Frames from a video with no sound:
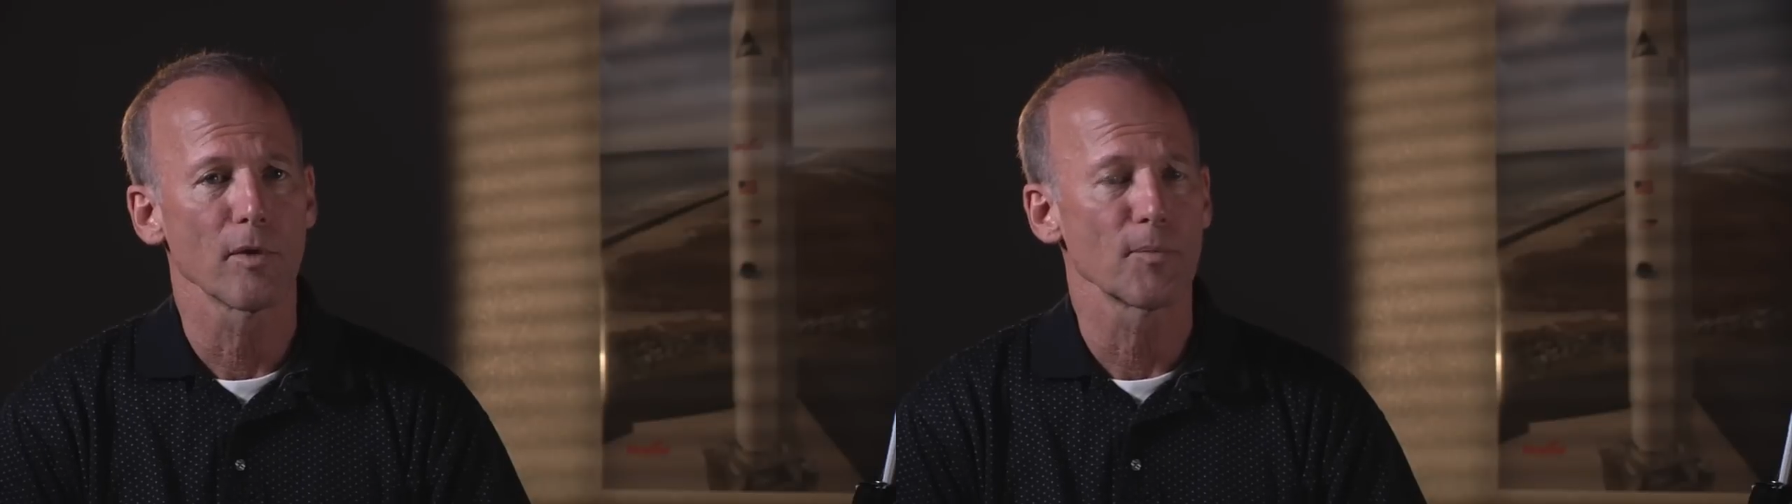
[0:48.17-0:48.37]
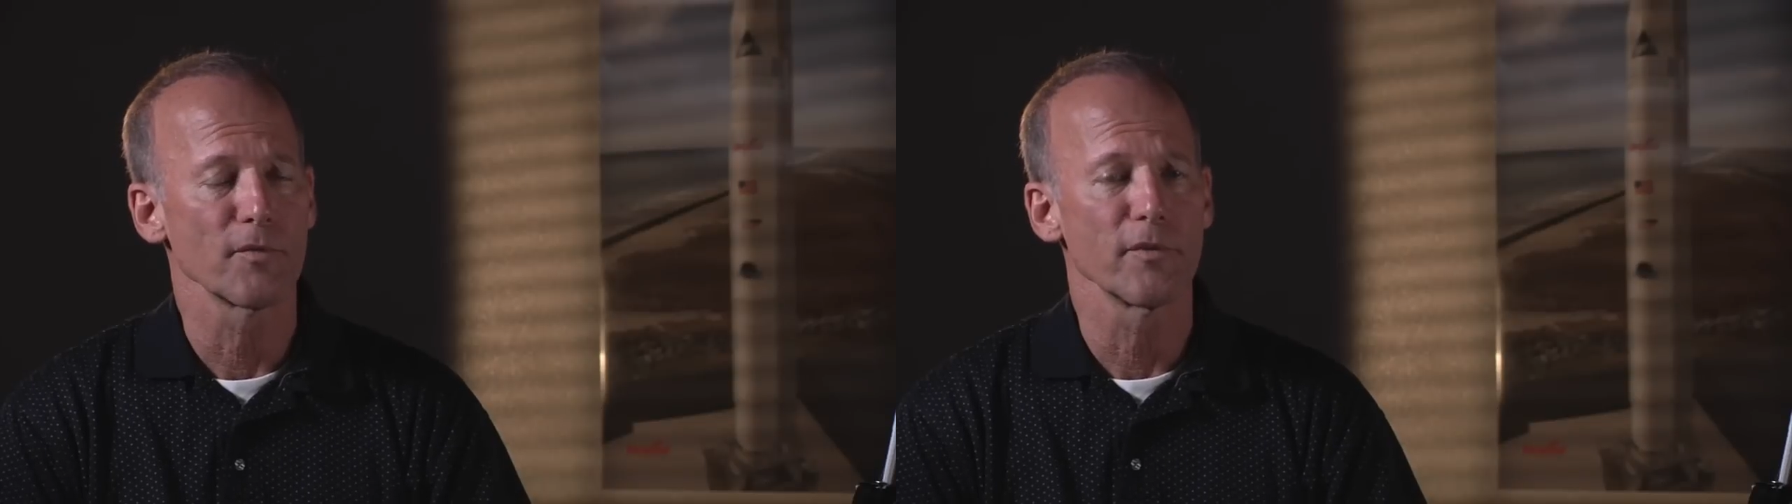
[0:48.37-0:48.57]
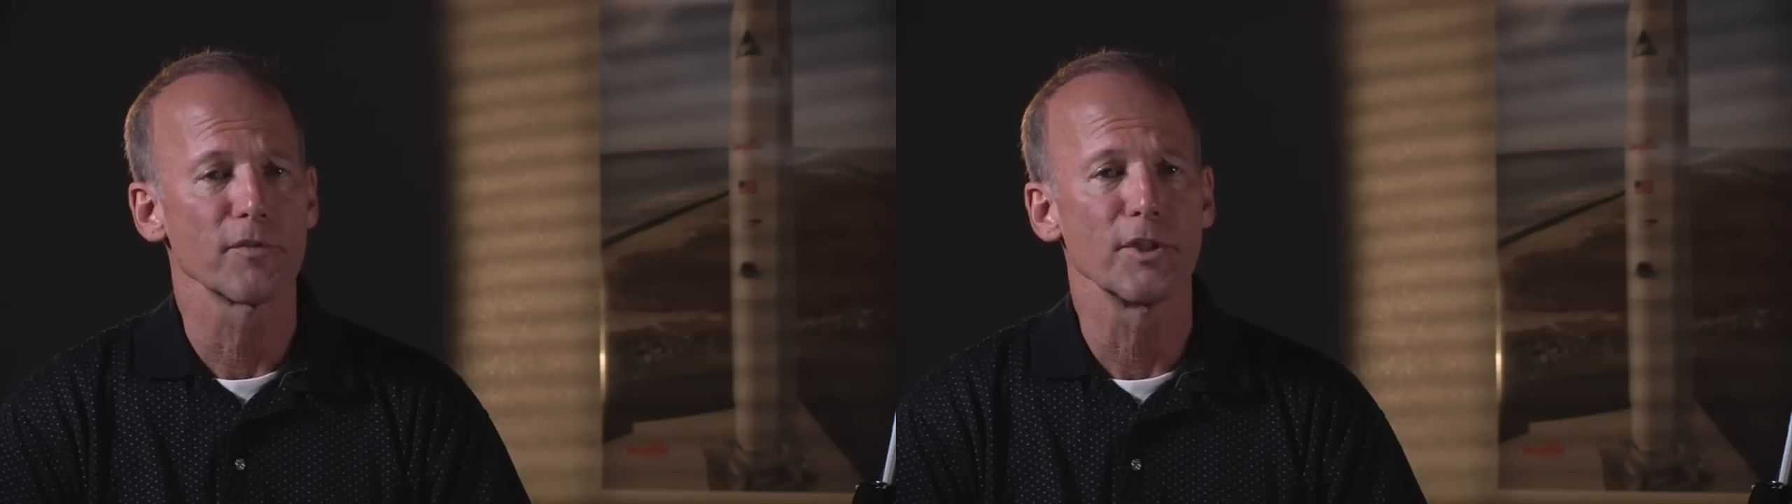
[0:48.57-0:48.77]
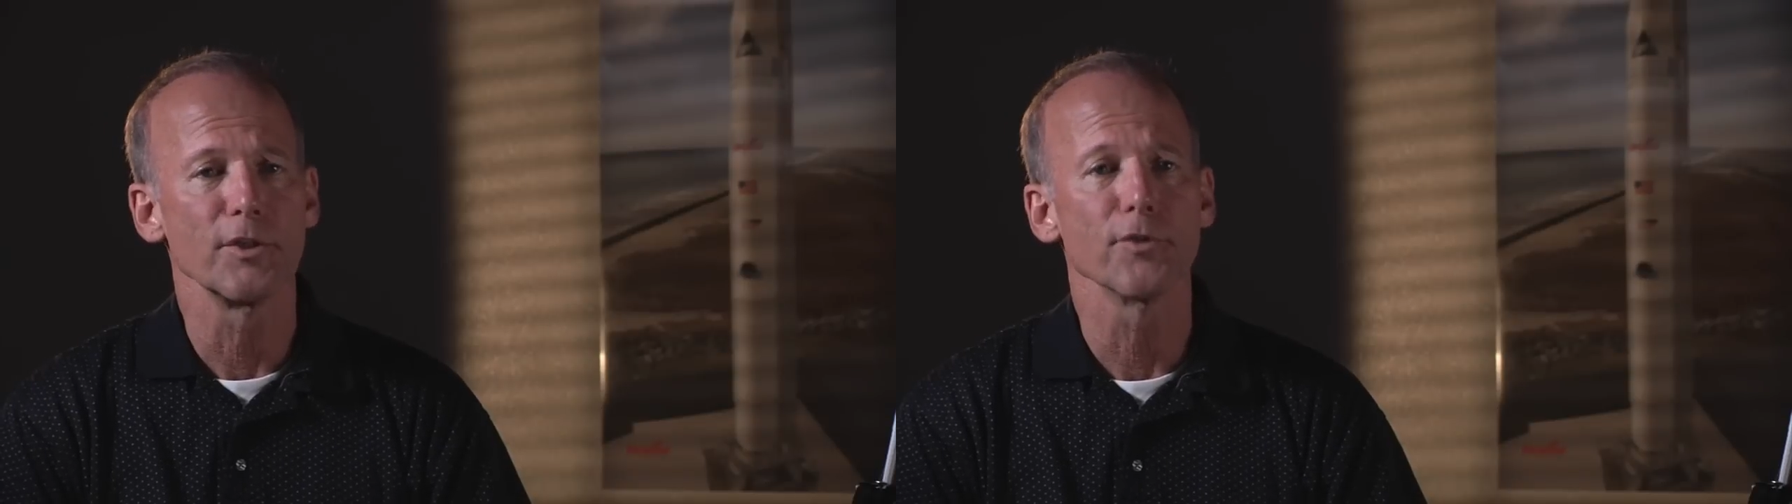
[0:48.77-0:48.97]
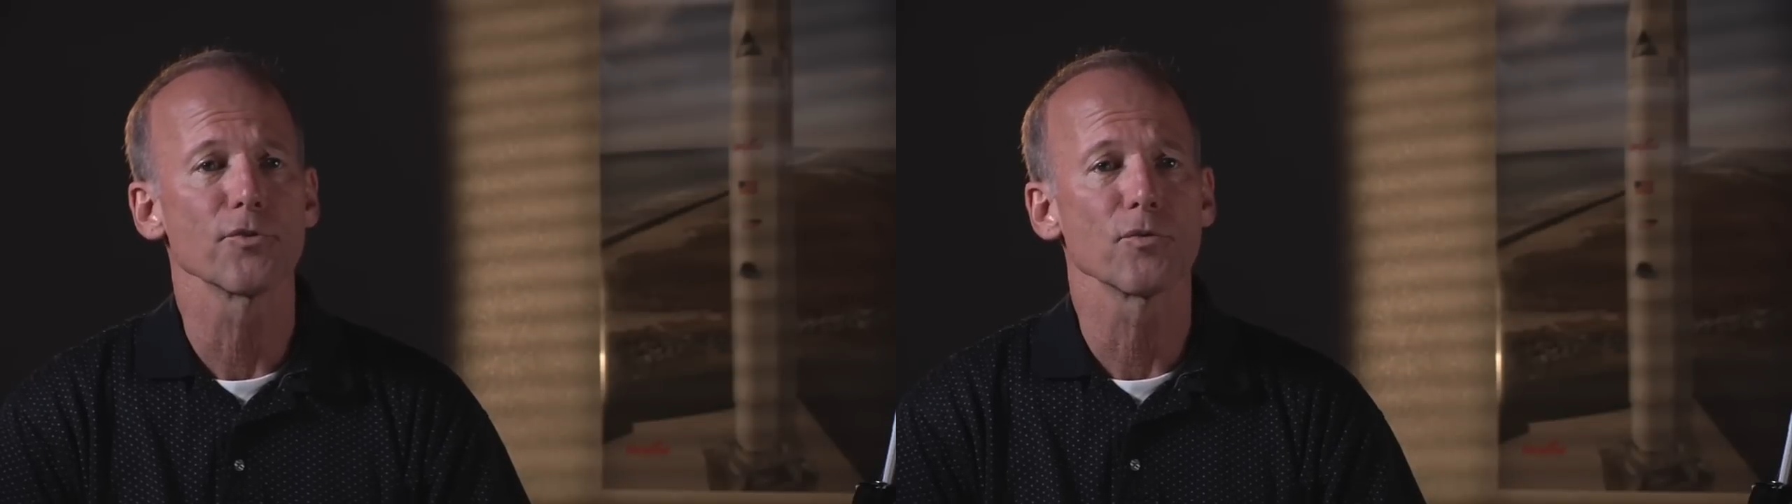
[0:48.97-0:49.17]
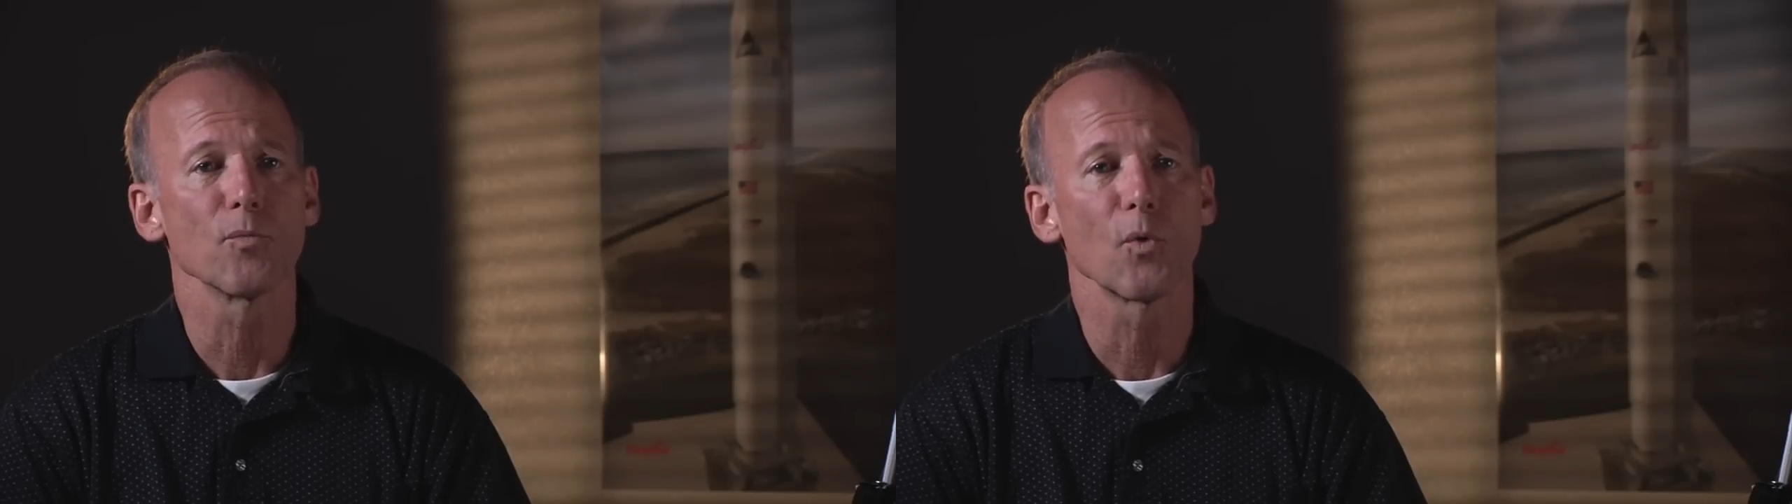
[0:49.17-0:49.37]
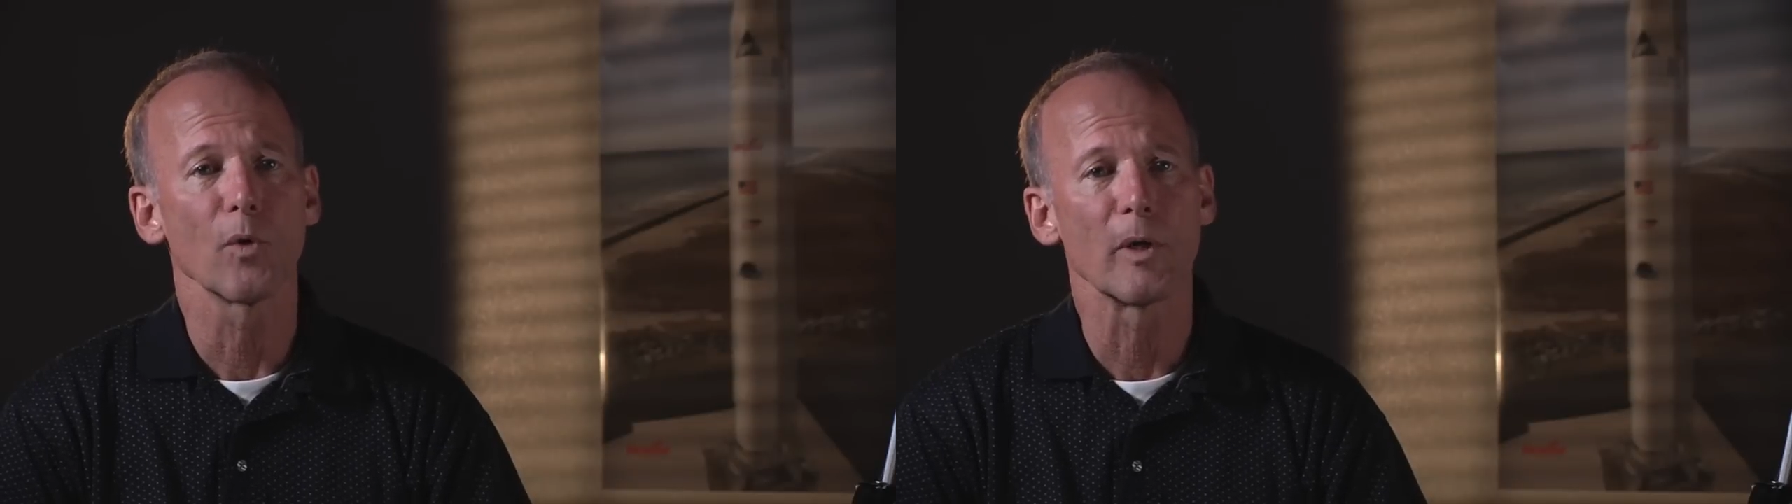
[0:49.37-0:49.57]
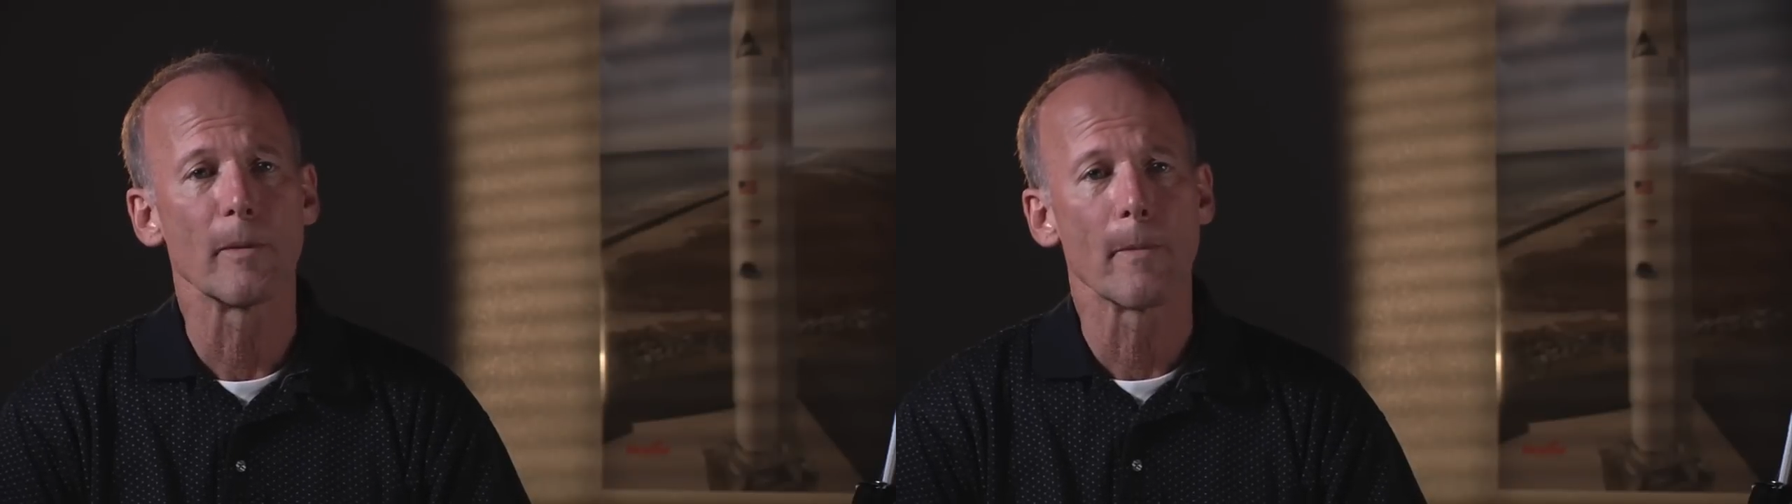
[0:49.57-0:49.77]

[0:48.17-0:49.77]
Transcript: up to fifteen years or more.